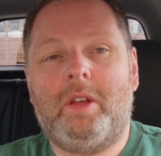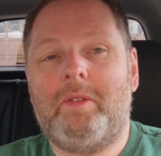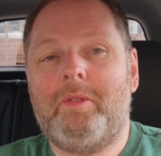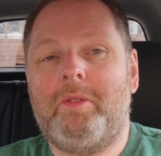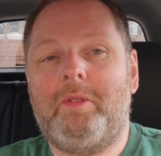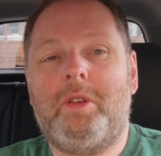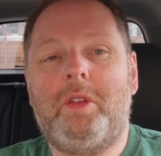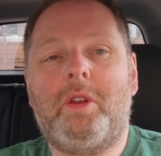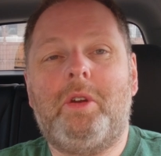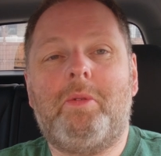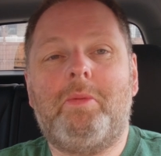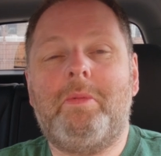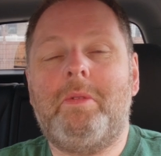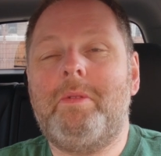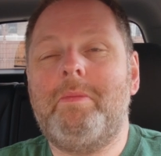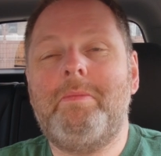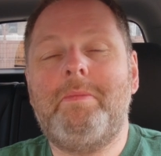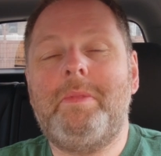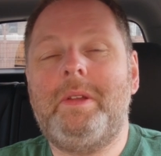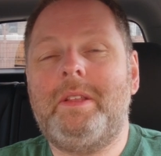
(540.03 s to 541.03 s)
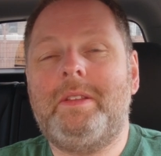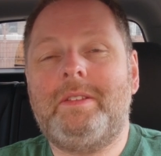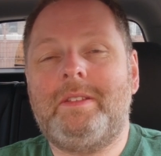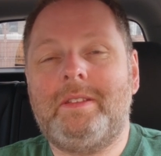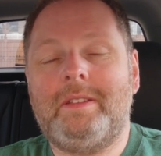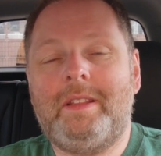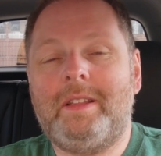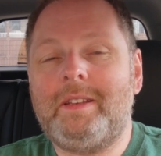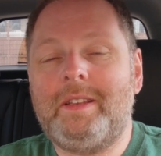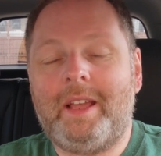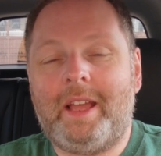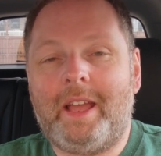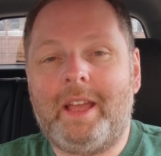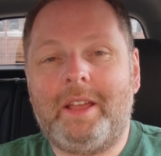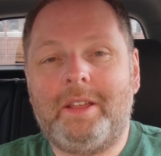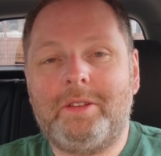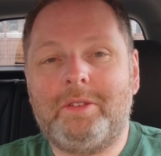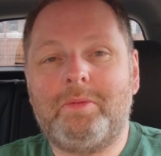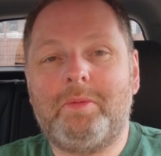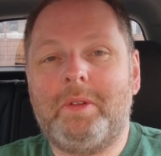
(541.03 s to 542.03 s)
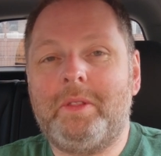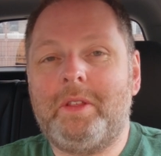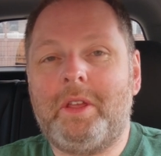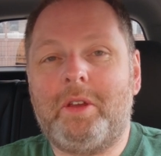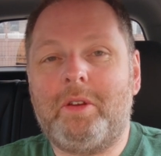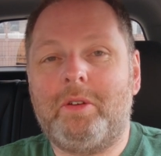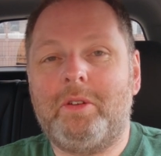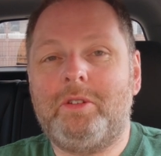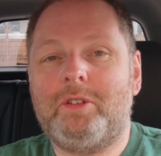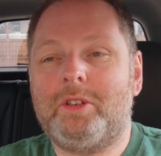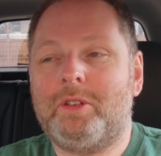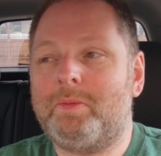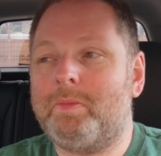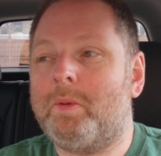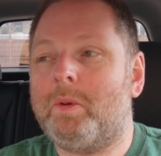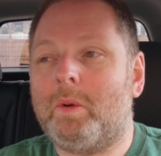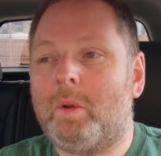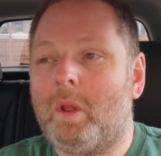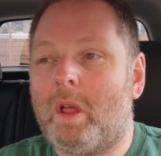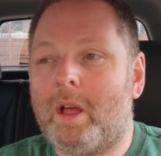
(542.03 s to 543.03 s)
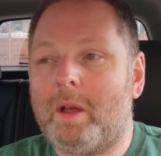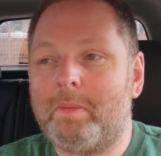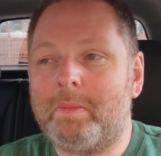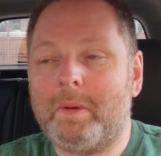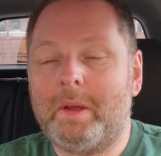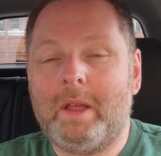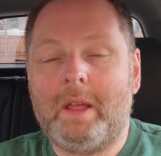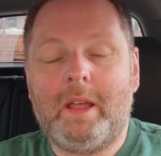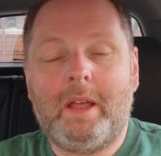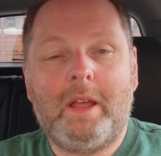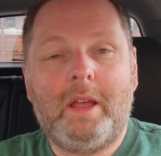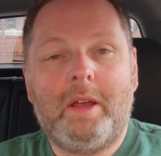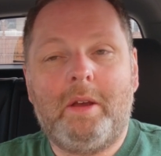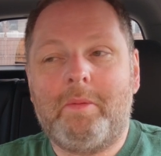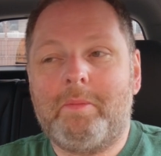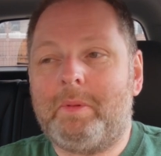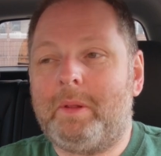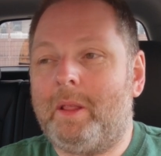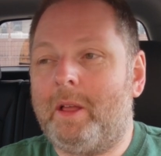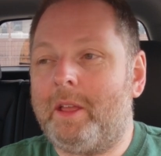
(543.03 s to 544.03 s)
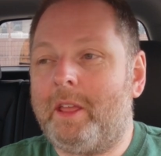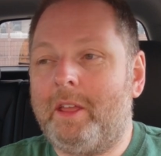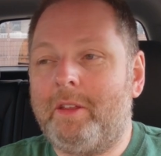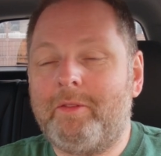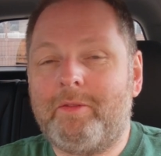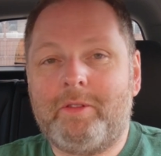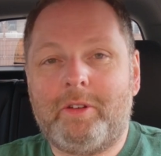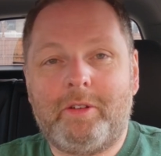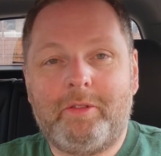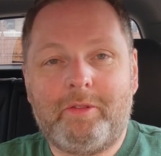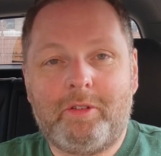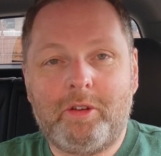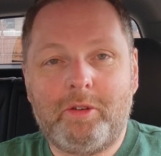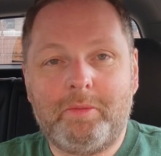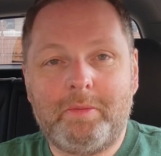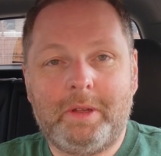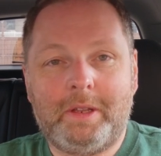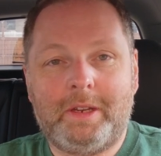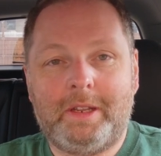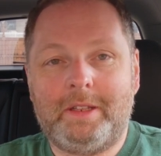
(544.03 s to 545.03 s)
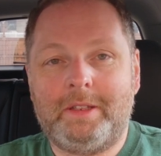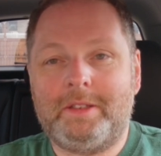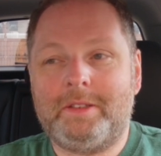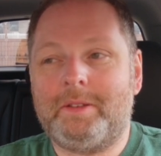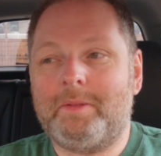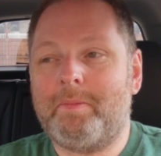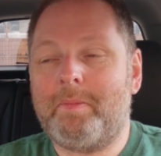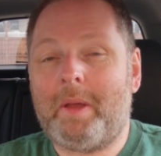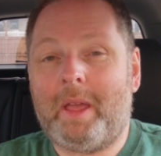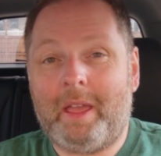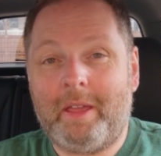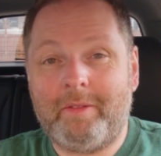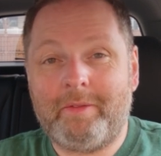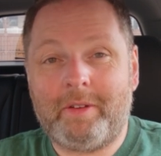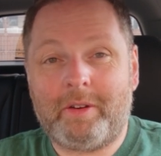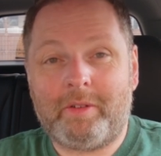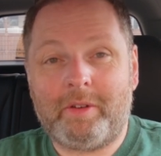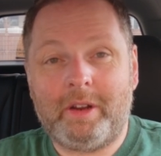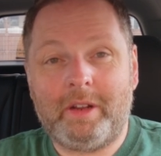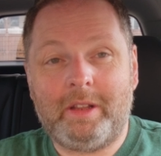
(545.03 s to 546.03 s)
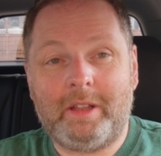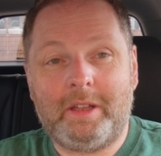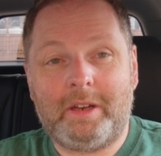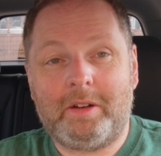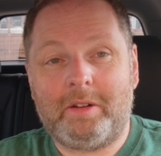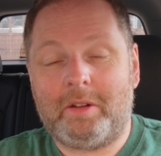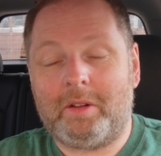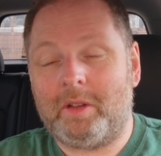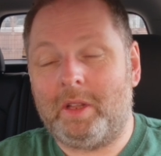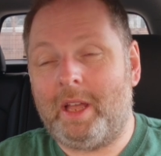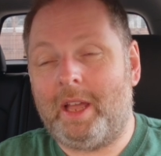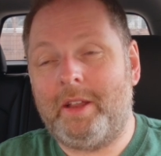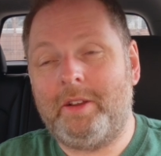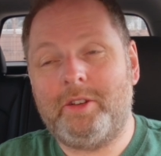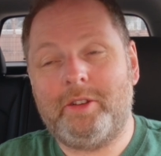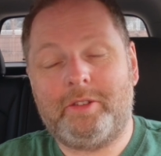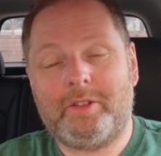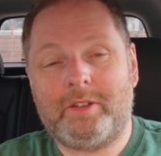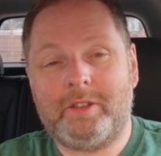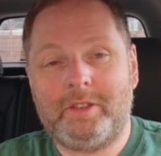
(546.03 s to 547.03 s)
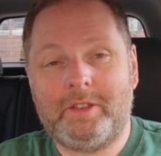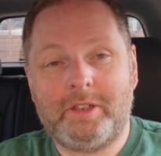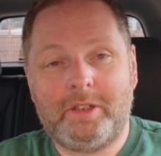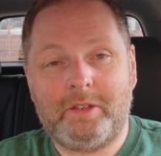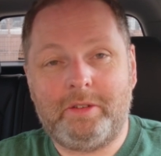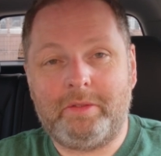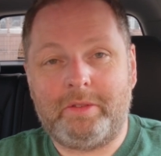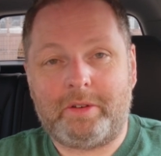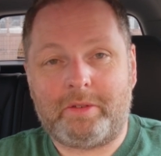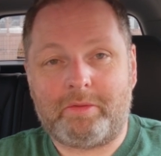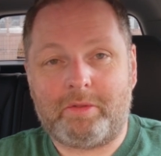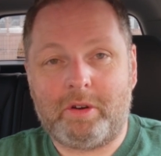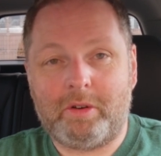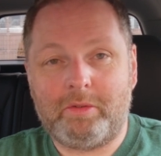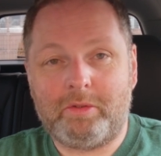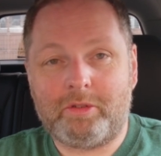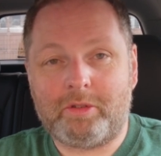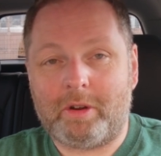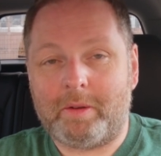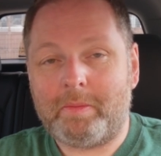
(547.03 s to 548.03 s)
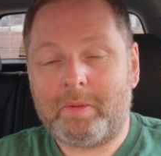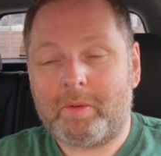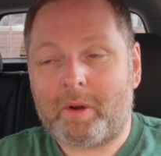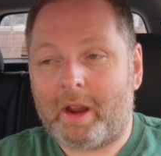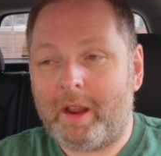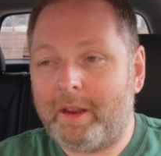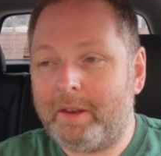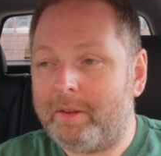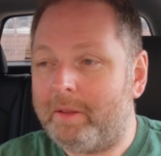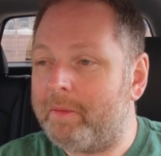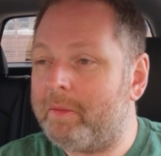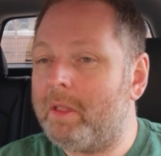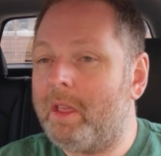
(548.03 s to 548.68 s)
you know, miss the days when they could just pull up, plug in for a few minutes, pay very little, and just continue their road trip, right?